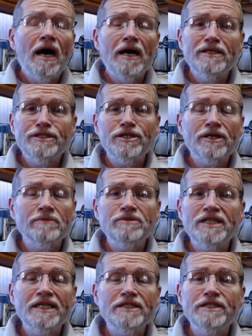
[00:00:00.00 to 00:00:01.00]

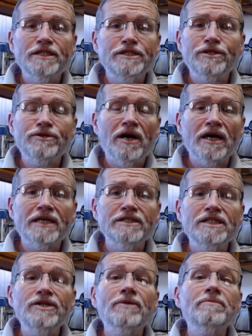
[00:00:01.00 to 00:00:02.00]
circumstances that you're not
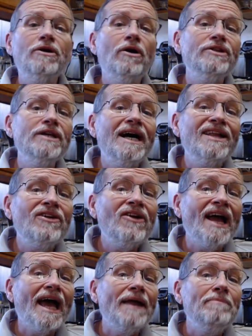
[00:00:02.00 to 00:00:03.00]
considering, but on the other
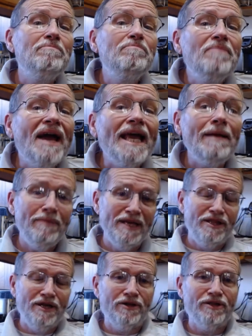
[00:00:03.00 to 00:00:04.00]
hand, maybe
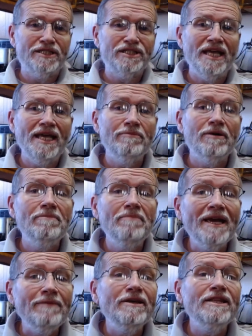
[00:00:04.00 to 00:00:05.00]
they're the same, and
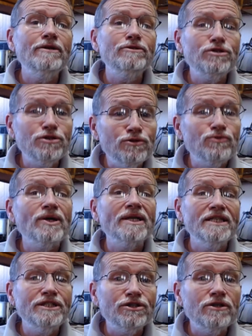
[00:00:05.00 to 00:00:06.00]
maybe those two
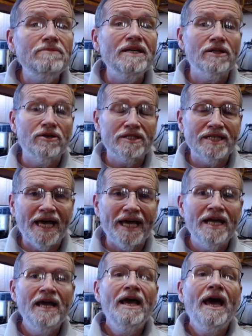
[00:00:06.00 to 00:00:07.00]
really should be looked at,
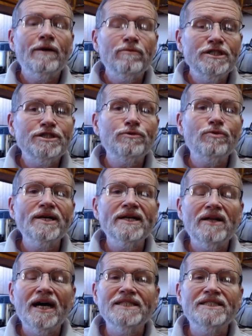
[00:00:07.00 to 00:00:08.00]
and we should
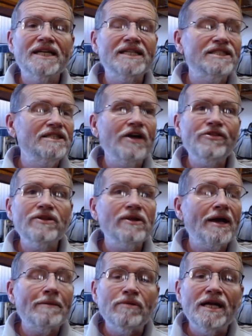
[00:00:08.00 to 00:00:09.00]
realize that it's nothing
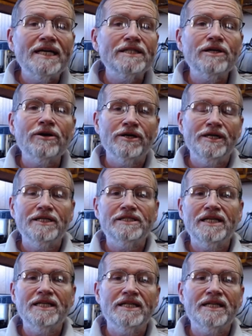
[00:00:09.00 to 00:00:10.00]
like playing dirty to
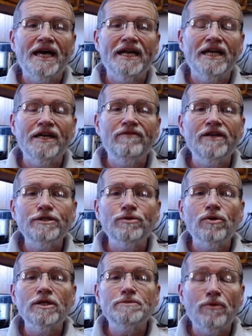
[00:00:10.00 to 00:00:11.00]
say that that
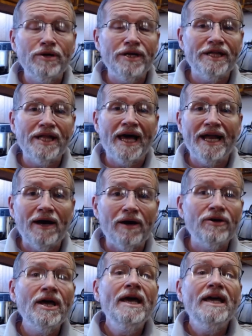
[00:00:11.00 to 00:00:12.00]
individual is pointing that
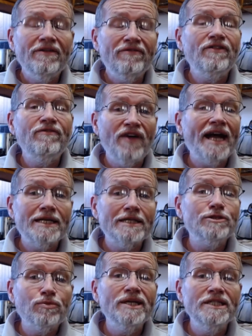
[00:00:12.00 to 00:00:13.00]
out, if in fact
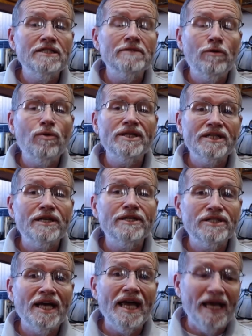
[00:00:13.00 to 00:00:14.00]
it's reasonable what they're
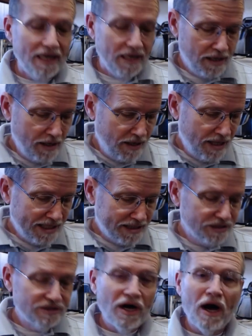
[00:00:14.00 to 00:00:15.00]
saying. That's
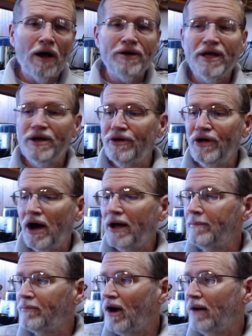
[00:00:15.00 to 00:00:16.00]
not
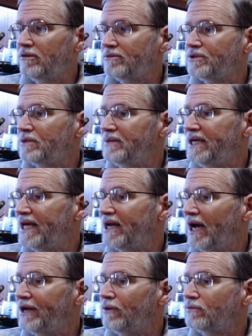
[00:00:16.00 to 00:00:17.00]
a problem to me, and
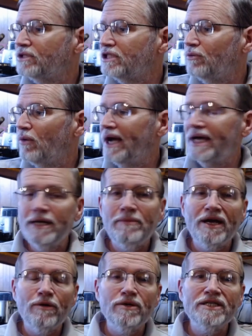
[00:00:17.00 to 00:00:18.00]
I don't see why
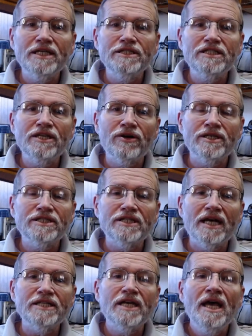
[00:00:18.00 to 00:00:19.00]
anybody would consider it
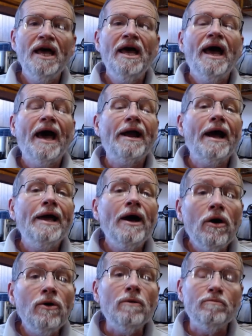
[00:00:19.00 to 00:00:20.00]
such. And I
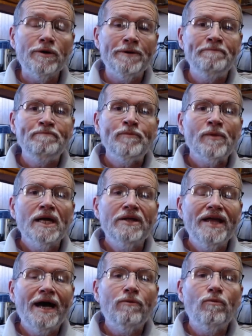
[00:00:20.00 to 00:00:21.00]
hope
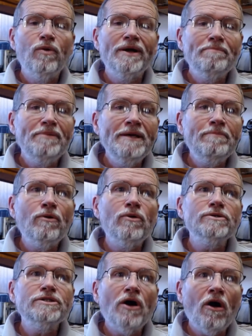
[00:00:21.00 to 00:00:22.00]
that when
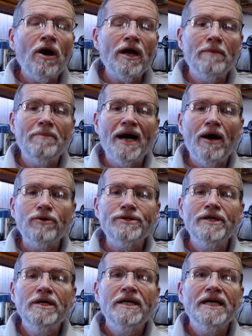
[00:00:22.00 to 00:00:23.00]
people talk about
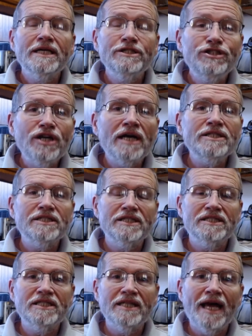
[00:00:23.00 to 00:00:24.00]

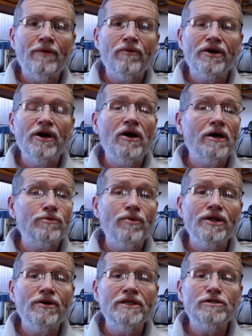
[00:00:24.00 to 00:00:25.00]
injustice in that regard,
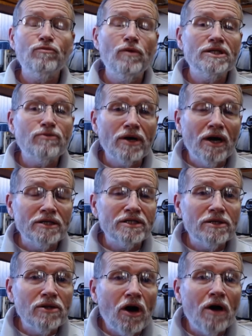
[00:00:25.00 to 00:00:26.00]
whether it's with regard to
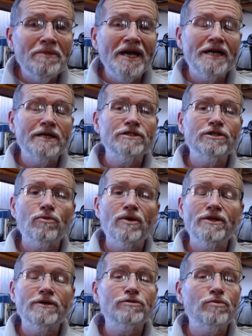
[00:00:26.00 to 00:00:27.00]
lawmakers or
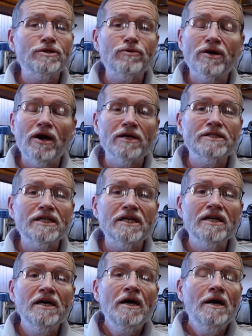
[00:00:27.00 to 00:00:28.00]
whether it's with regard
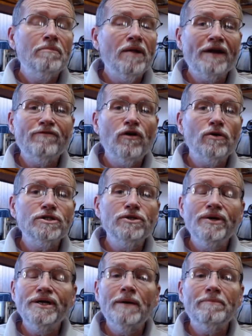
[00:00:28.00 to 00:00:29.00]
to black folks
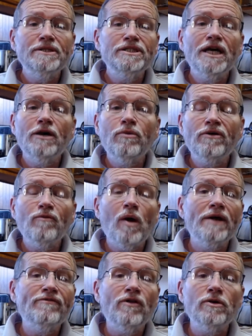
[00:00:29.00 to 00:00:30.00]
who end up in jail when
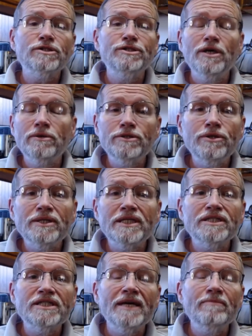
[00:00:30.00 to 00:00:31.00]
white folks don't
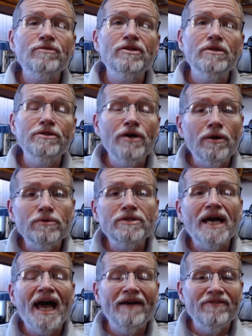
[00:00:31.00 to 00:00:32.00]

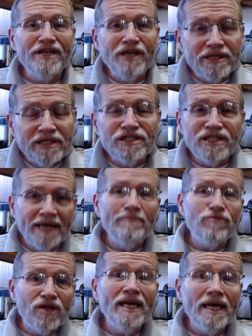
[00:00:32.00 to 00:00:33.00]
have done the same
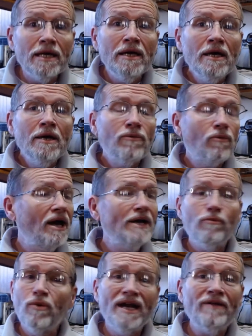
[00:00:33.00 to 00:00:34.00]
thing,
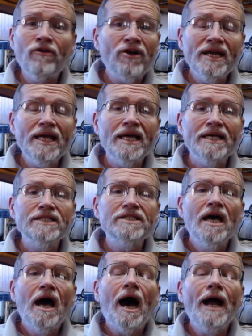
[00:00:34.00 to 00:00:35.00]
right? Whatever it is,
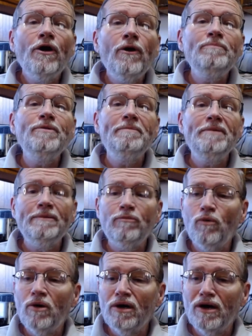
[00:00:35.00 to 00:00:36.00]
I hope that
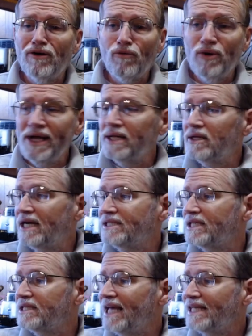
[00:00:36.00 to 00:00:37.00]
people realize
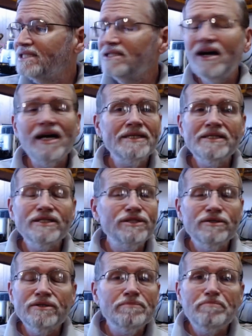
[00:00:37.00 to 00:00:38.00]
that that's not
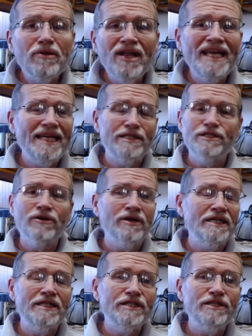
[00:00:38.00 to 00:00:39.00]
playing
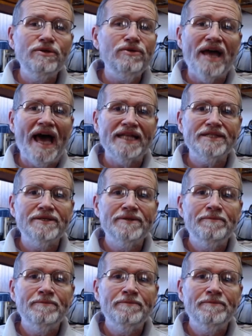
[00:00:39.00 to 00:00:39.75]
dirty to do that.